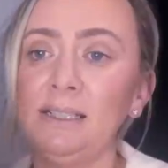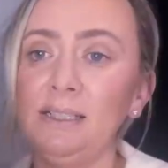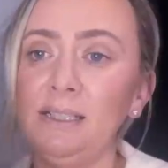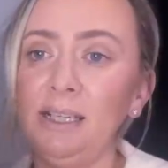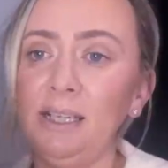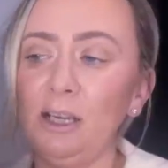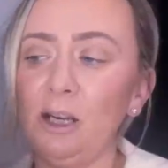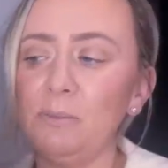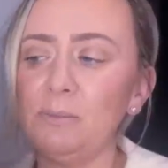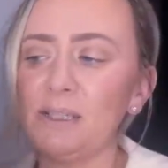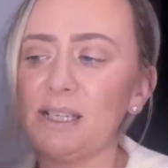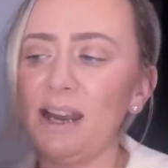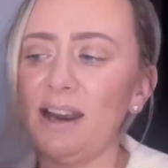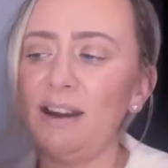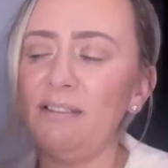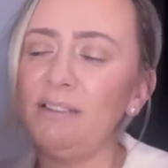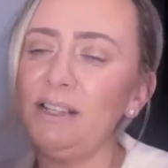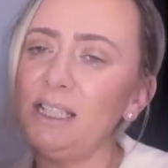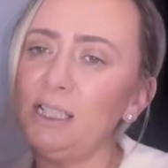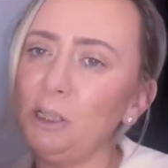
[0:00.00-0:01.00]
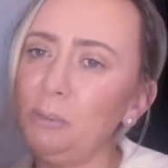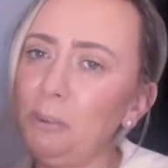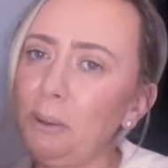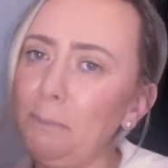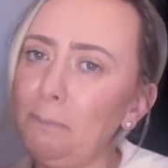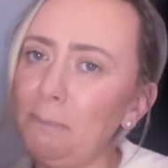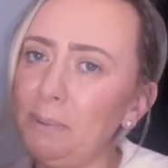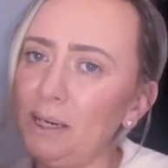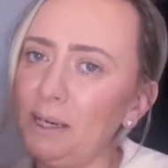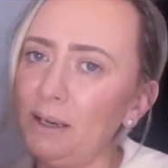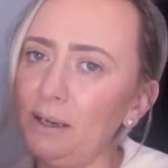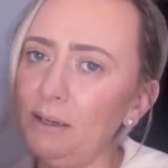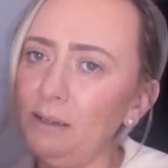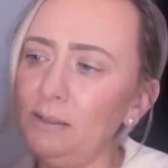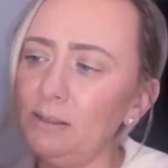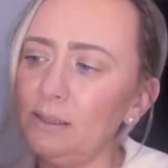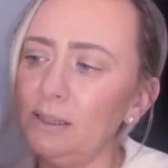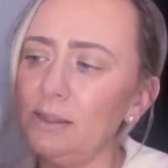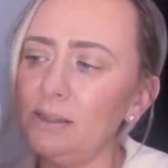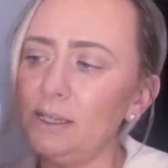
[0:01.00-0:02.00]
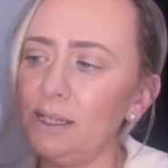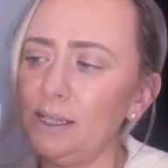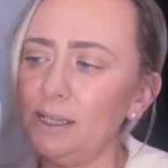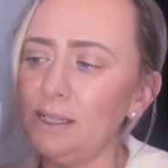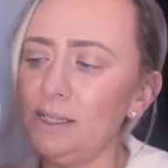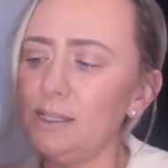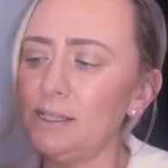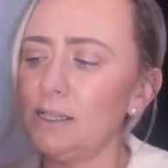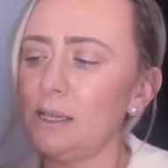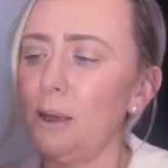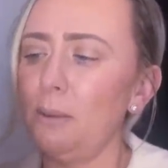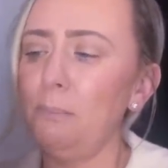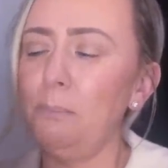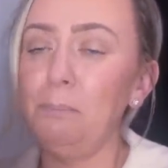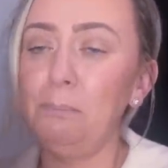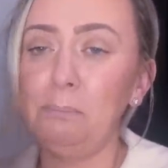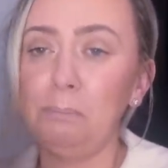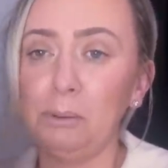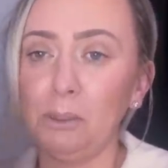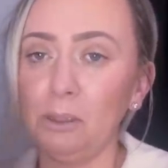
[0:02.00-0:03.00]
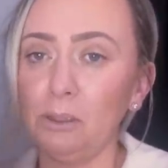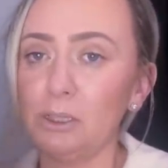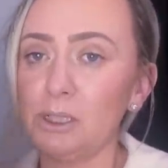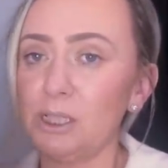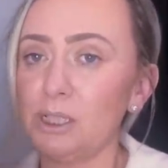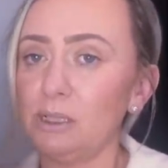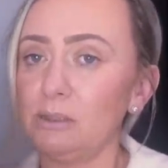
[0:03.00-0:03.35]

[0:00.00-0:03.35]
Neoms are a little bit bigger than this, but